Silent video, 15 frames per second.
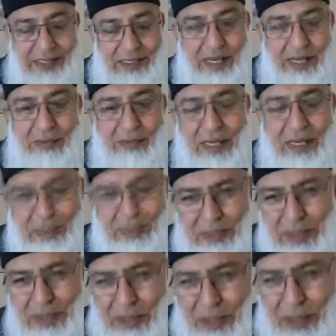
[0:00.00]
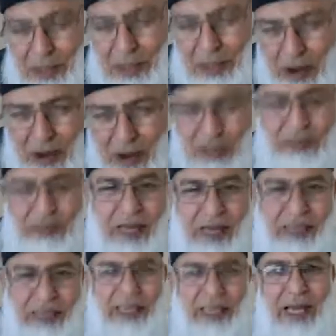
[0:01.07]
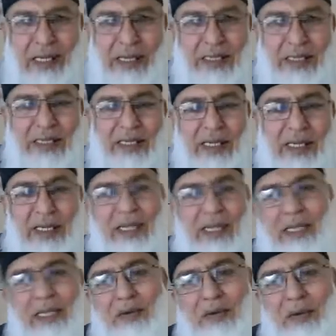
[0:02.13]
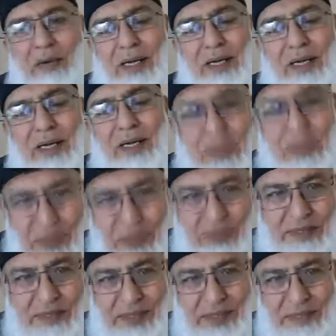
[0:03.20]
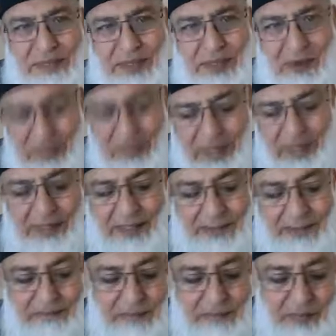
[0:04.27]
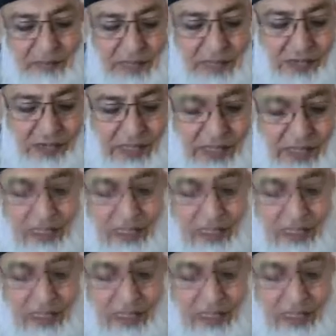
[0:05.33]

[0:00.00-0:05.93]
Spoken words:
There must be cross ventilation in the working rooms. All right. Okay.